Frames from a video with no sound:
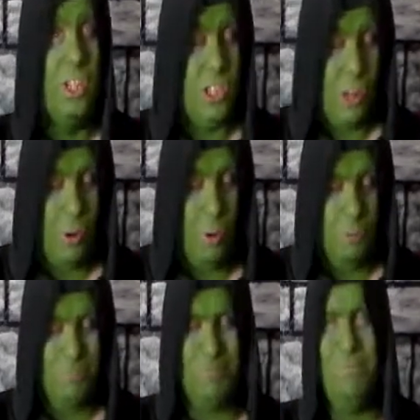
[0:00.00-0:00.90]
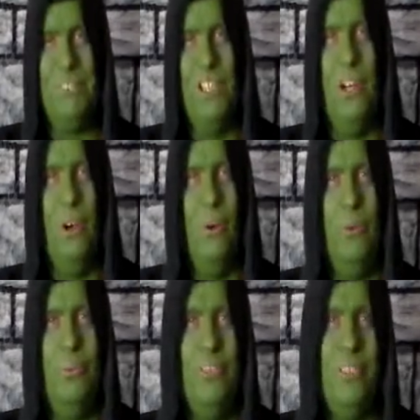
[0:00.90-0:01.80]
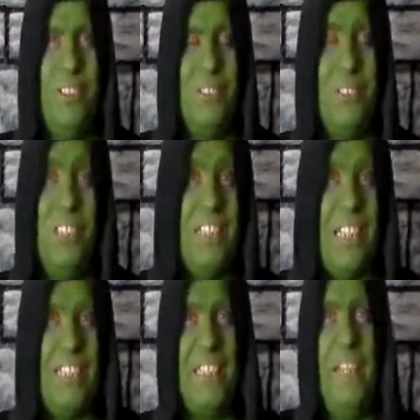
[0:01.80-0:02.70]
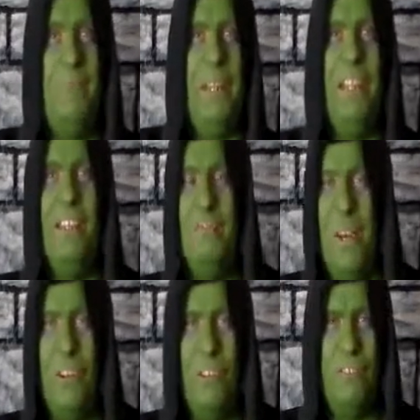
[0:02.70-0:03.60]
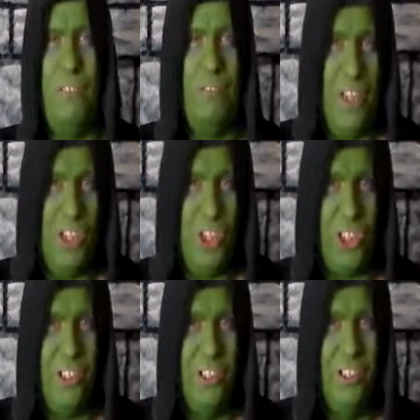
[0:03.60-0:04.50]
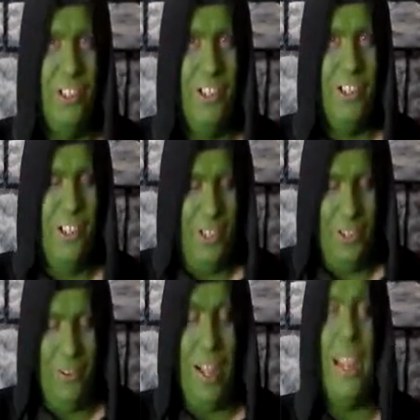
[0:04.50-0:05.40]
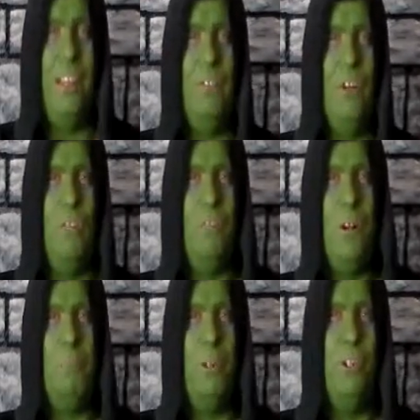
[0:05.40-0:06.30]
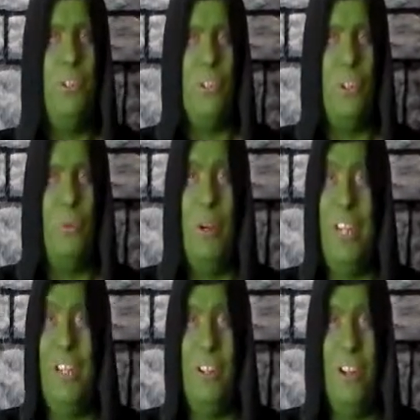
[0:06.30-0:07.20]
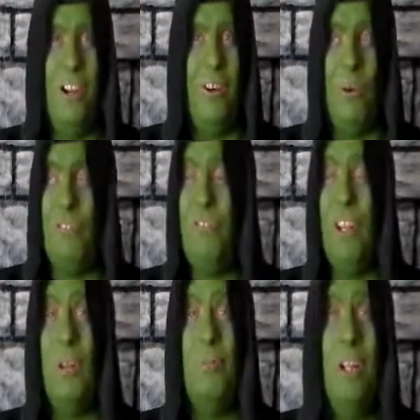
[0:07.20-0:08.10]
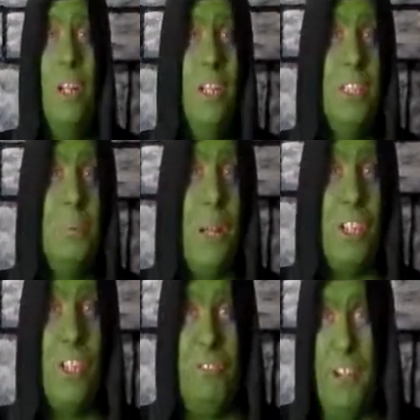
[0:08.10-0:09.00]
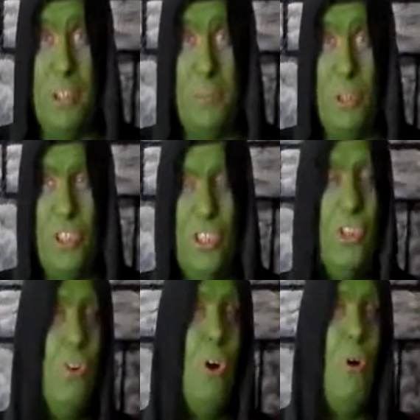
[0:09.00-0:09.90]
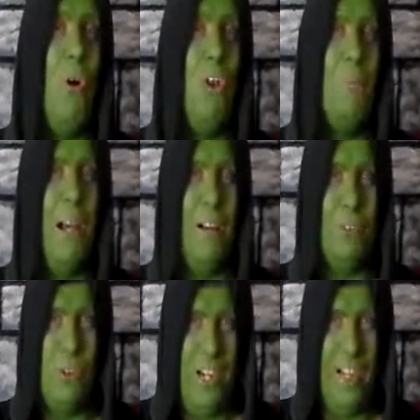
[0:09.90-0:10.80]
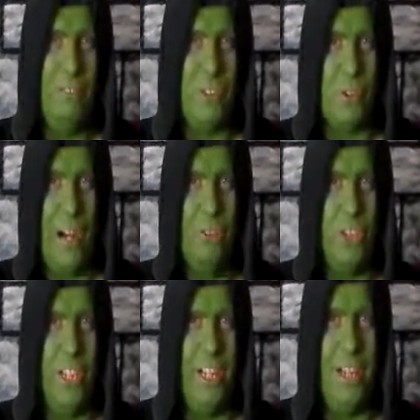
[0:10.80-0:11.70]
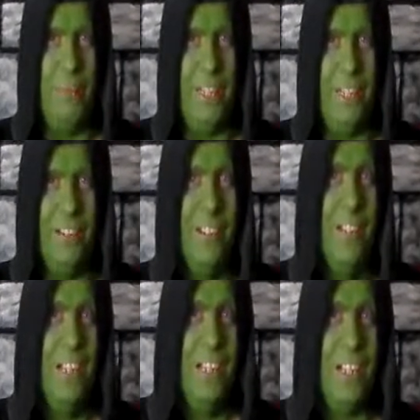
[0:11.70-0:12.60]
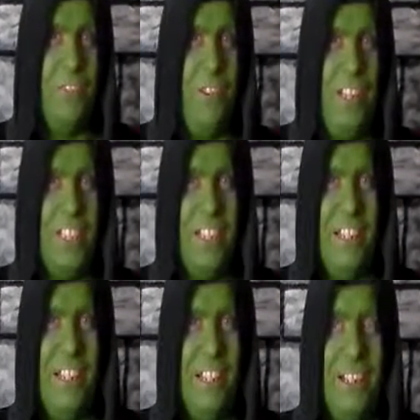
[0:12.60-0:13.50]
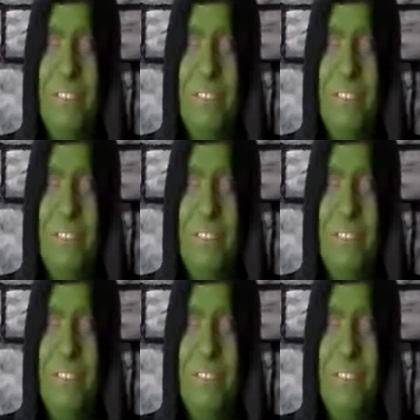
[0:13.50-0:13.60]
So, you know, necessity being the mother of invention. You know, and if you're a film producer, or a film special effects person, you know all about creative scrounging. I mean, let's face it.